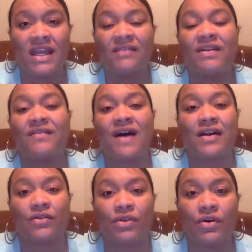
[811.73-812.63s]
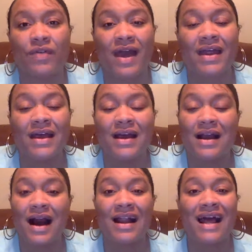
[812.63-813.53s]
Even if I don't know that,
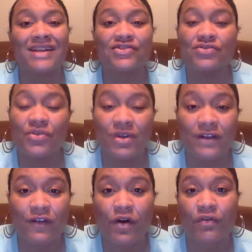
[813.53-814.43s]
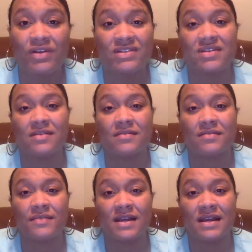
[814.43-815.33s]
God has you doing it for a reason.
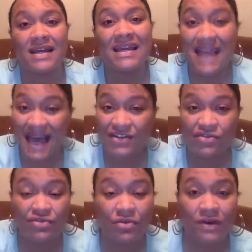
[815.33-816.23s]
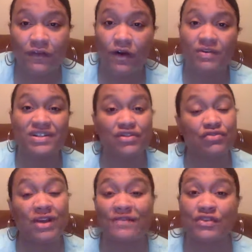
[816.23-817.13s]
He has you doing it for a reason.
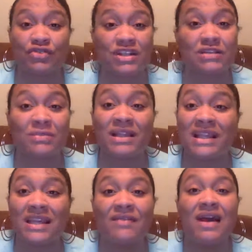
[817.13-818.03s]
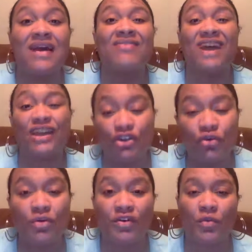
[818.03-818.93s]
So you have to trust and believe that
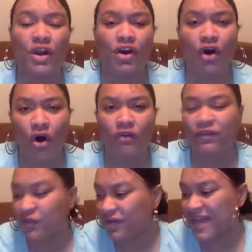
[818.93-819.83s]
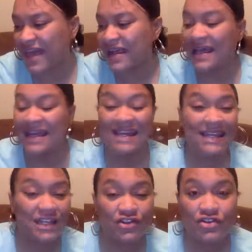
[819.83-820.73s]
you were the one called for that.
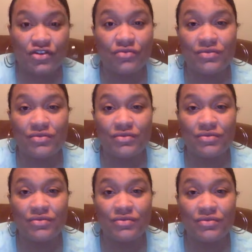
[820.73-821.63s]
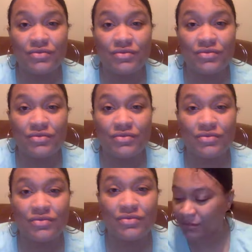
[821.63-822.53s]
He needs you, not the sister next to
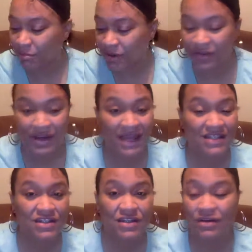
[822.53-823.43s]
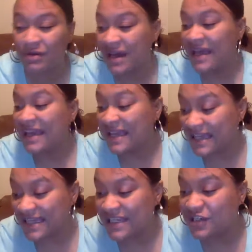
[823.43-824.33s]
you, not the brother next to you.
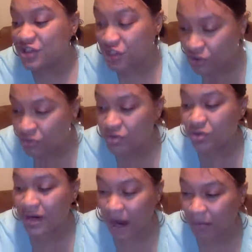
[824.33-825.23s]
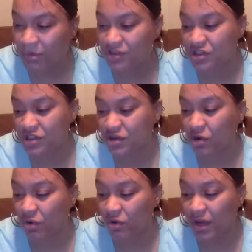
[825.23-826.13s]
He needs you to accomplish this
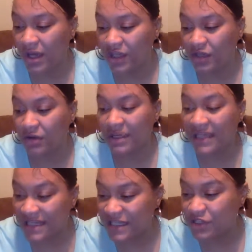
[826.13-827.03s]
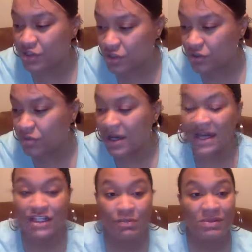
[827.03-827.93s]
goal. He needs you
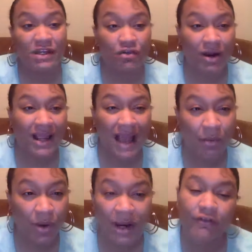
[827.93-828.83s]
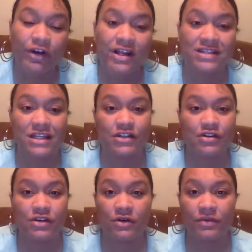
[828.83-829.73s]
to be great at whatever it is
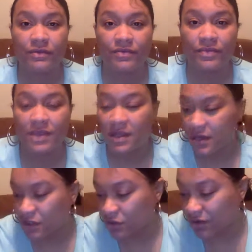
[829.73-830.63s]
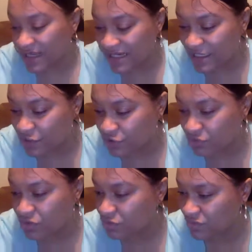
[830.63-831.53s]
that you do. He needs
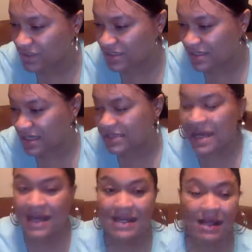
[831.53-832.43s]
you to do this thing.